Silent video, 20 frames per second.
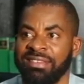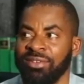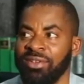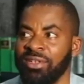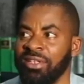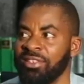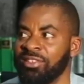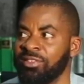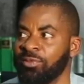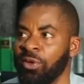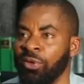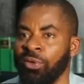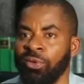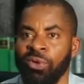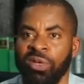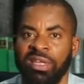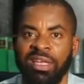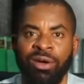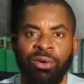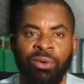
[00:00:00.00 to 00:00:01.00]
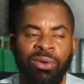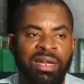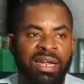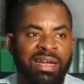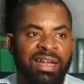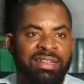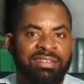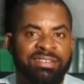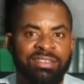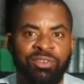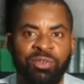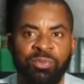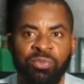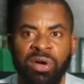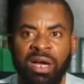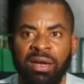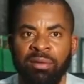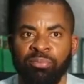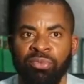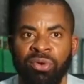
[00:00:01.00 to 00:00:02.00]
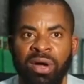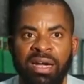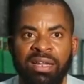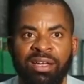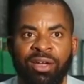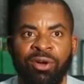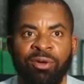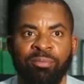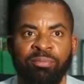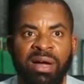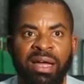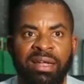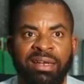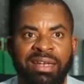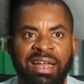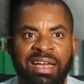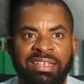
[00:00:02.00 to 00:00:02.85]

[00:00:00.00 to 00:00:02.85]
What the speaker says: he's looking older than Tinubu and Buhari combined.